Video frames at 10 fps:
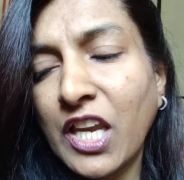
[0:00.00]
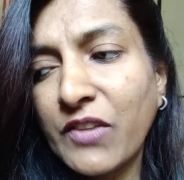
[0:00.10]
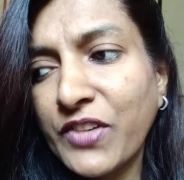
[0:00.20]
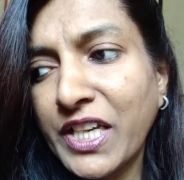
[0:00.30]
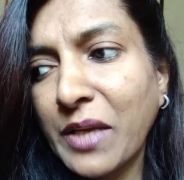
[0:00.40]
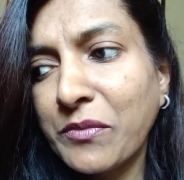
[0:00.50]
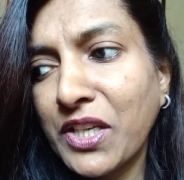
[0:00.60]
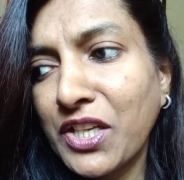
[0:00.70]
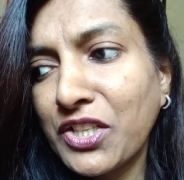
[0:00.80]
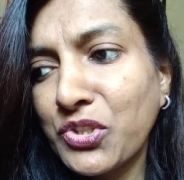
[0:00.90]
Every time
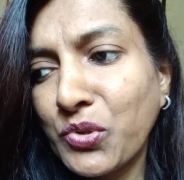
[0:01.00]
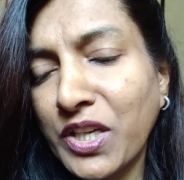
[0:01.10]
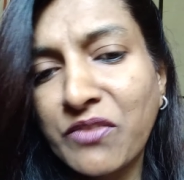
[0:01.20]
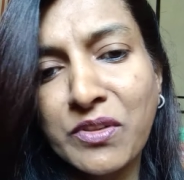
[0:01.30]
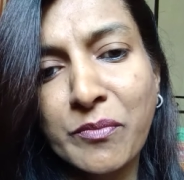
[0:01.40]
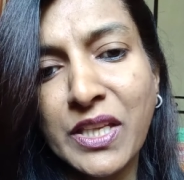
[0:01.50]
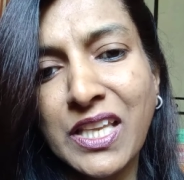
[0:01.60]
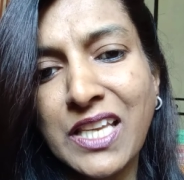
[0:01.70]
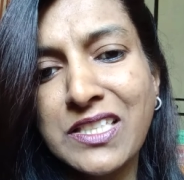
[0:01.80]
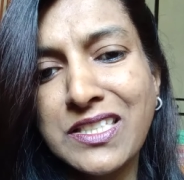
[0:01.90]
they're showing women
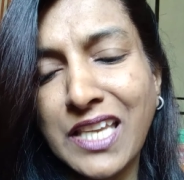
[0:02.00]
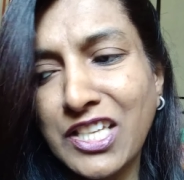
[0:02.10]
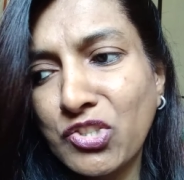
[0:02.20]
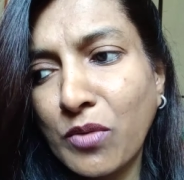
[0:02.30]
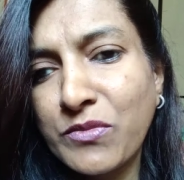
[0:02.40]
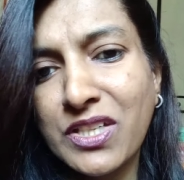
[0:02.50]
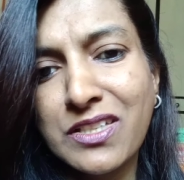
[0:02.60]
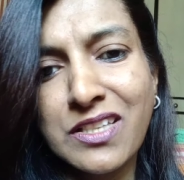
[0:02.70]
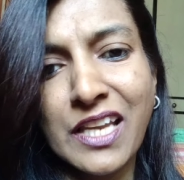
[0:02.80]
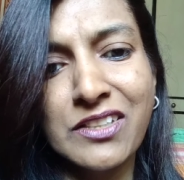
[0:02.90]
as sex
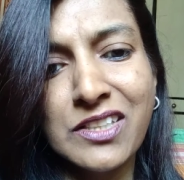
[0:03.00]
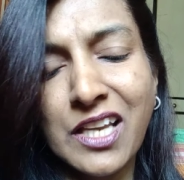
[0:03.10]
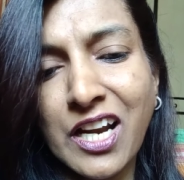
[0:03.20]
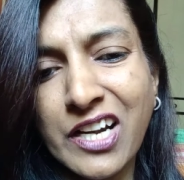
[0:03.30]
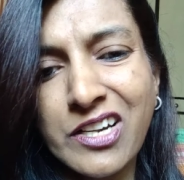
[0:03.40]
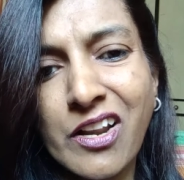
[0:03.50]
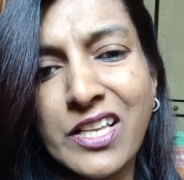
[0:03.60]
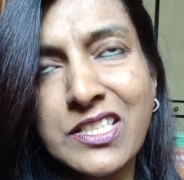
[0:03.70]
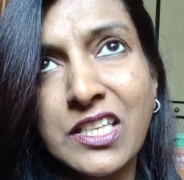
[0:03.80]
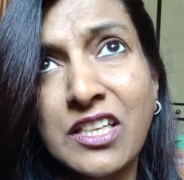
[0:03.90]
objects, either they are
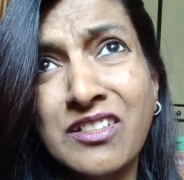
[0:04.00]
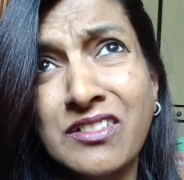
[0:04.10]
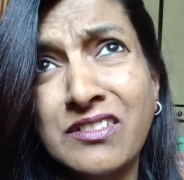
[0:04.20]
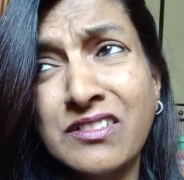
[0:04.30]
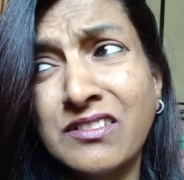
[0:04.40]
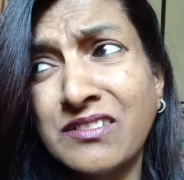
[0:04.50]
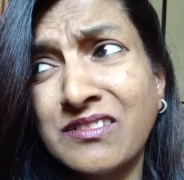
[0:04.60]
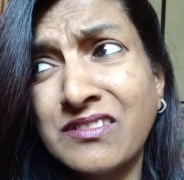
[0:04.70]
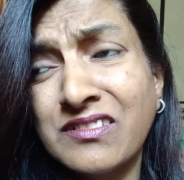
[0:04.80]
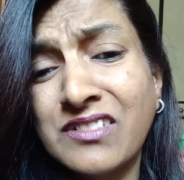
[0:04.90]
undressing
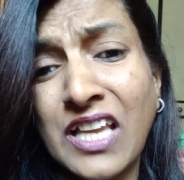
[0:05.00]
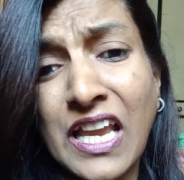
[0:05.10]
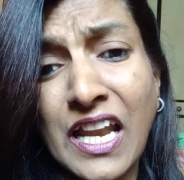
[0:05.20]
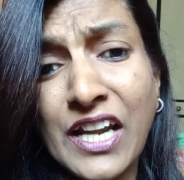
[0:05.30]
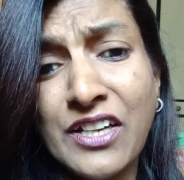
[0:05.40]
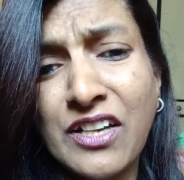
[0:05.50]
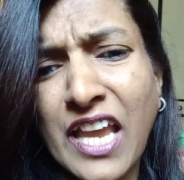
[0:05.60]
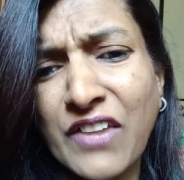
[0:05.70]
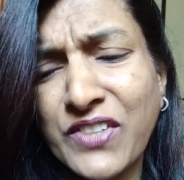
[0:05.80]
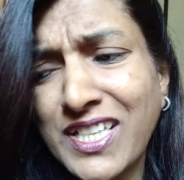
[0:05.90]
and
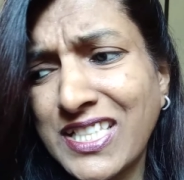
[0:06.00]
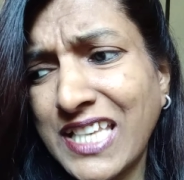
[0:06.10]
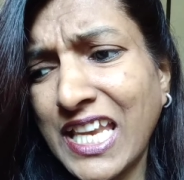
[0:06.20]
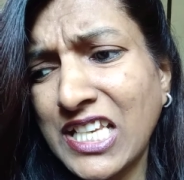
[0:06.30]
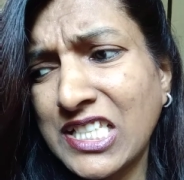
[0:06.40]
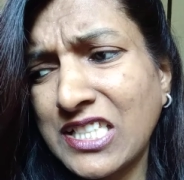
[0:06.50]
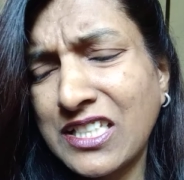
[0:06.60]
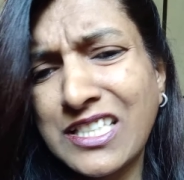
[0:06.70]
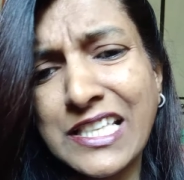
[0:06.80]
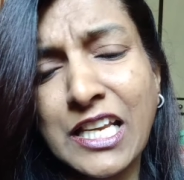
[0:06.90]
having sex,
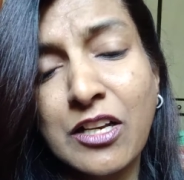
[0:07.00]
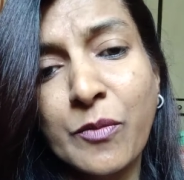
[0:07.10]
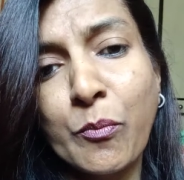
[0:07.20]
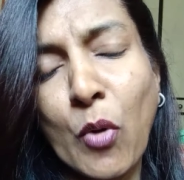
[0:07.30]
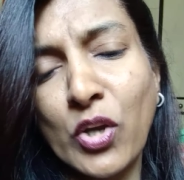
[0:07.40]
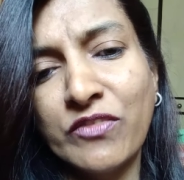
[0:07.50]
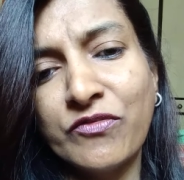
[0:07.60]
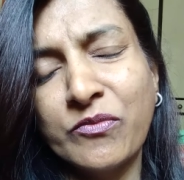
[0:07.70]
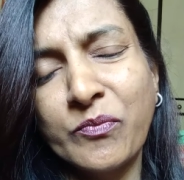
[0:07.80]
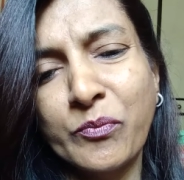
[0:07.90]
it's like a
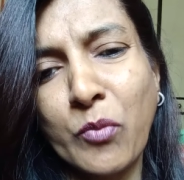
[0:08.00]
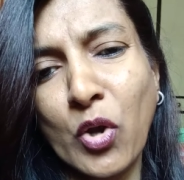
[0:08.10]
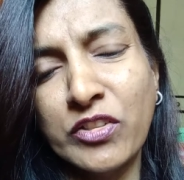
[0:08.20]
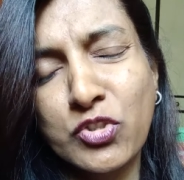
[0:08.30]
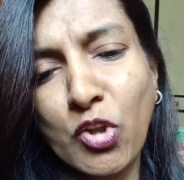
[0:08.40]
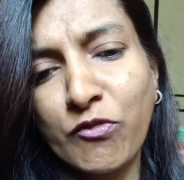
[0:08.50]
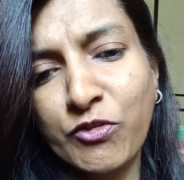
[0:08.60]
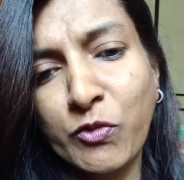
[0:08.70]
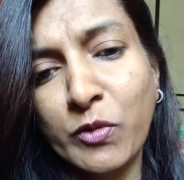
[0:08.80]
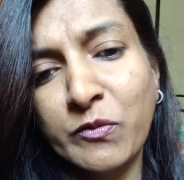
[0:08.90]

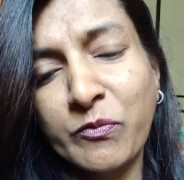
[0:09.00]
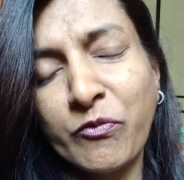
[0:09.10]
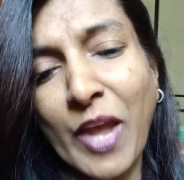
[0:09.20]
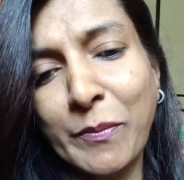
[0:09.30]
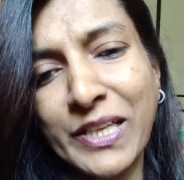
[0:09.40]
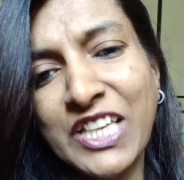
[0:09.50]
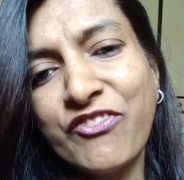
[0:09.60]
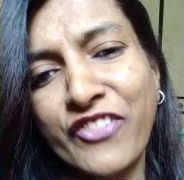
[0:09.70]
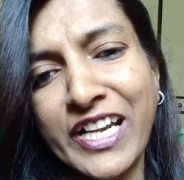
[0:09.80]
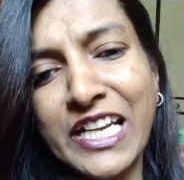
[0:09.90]
soft porn, family
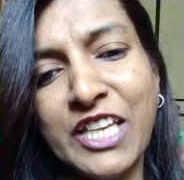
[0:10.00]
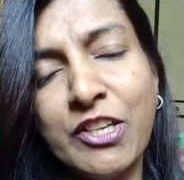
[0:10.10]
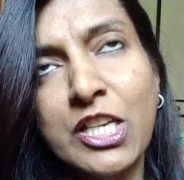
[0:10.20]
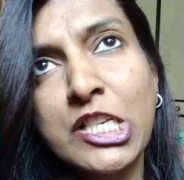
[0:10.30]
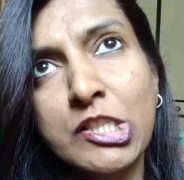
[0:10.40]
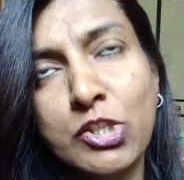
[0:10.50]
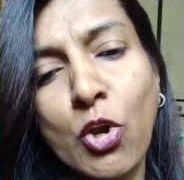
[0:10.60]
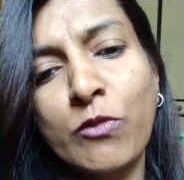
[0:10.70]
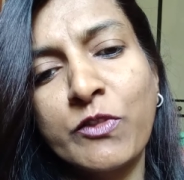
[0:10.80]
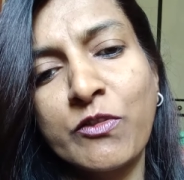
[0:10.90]
friendly
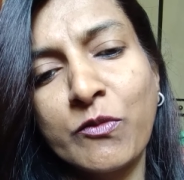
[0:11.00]
soft